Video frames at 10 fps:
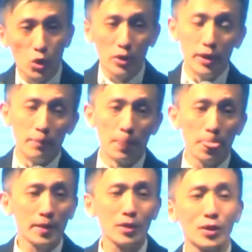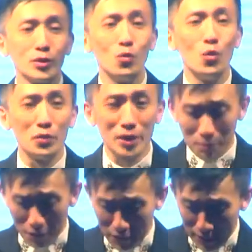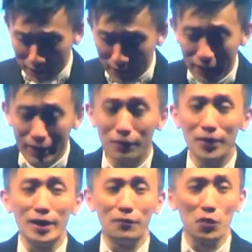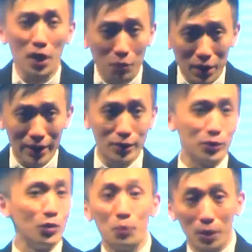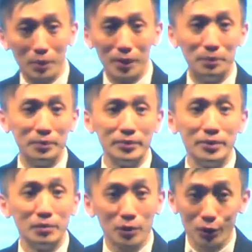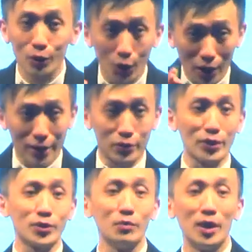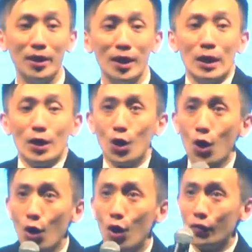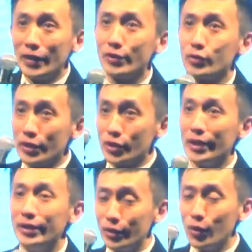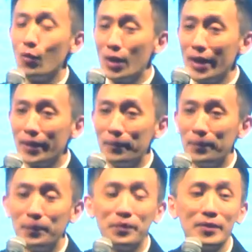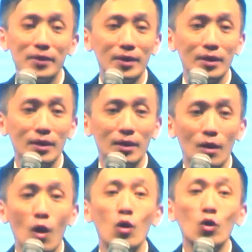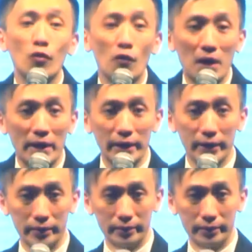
join him? That's why don't worry, my friend. Even if you're at what age, no problem. Still got attraction one. Law of attraction. You know why? All look for father.